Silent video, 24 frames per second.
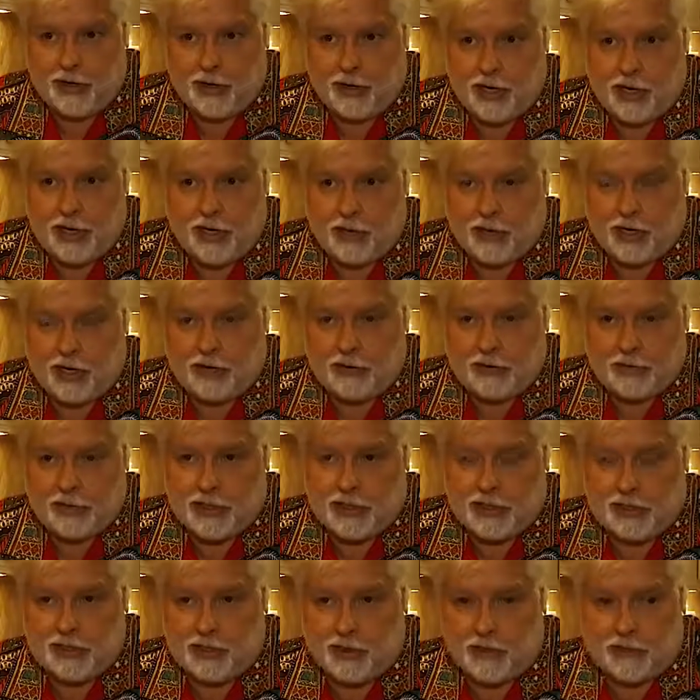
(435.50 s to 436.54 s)
know, I don't, I
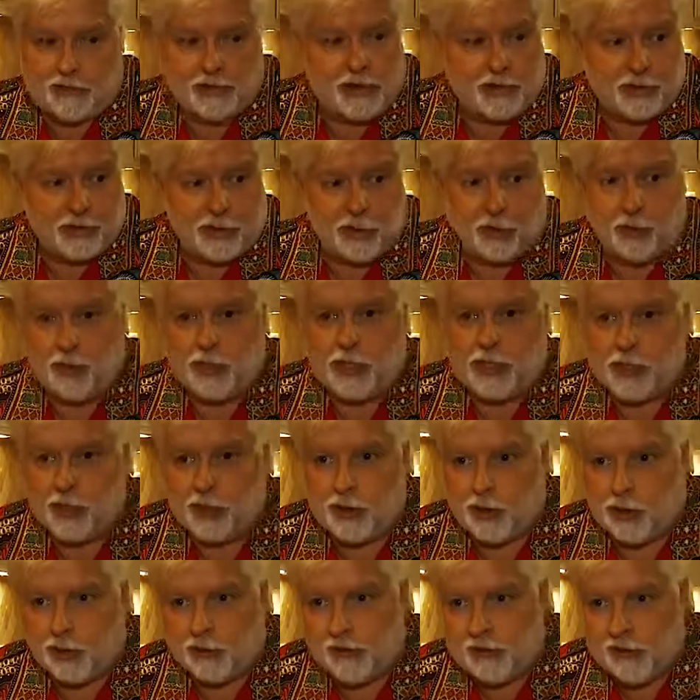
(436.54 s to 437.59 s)
don't know if there's a wizard
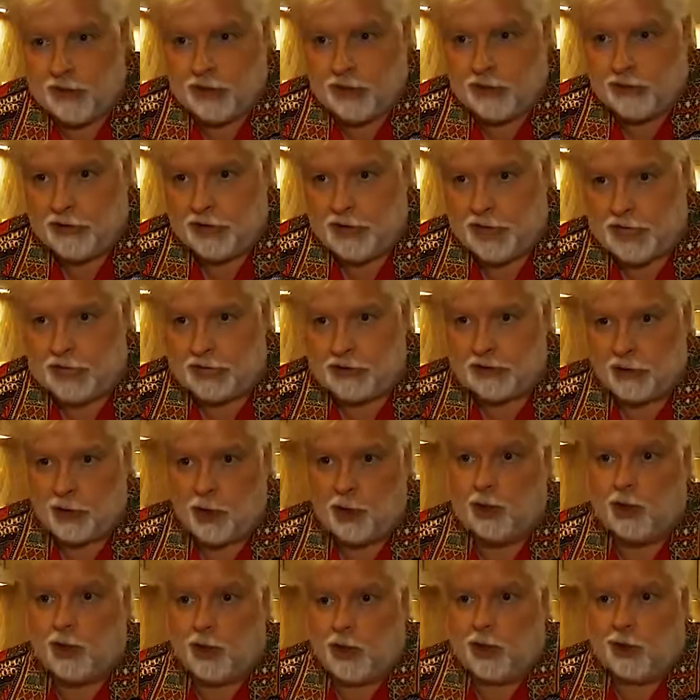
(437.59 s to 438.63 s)
over there at
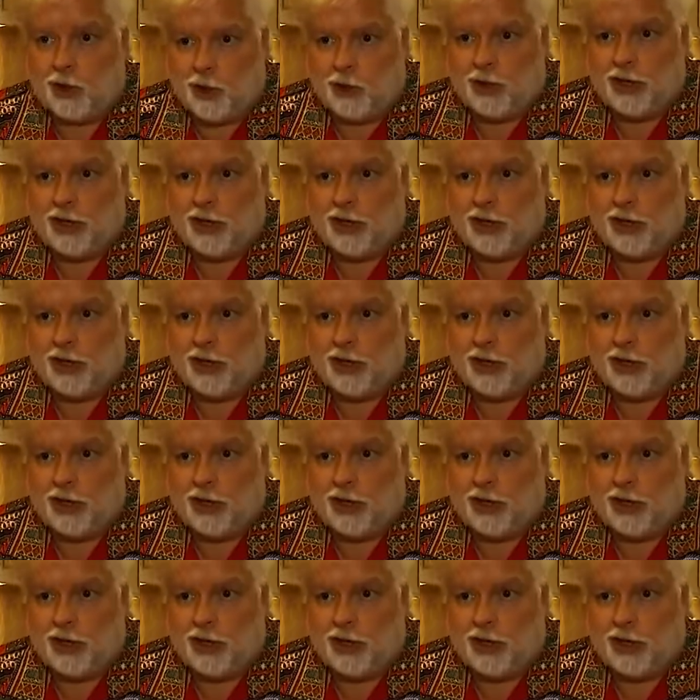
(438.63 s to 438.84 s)
Google